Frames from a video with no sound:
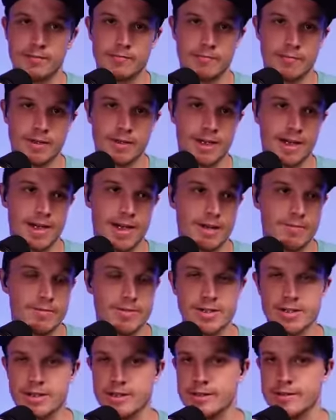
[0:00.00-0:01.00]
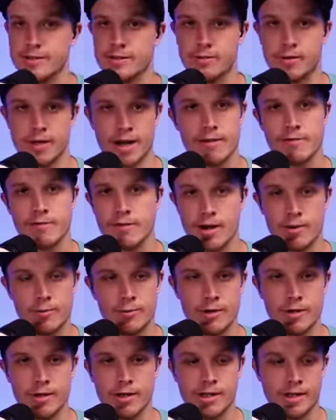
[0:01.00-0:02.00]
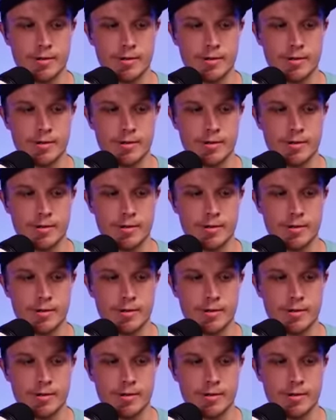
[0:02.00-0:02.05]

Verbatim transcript: I'm just going to do whatever I want.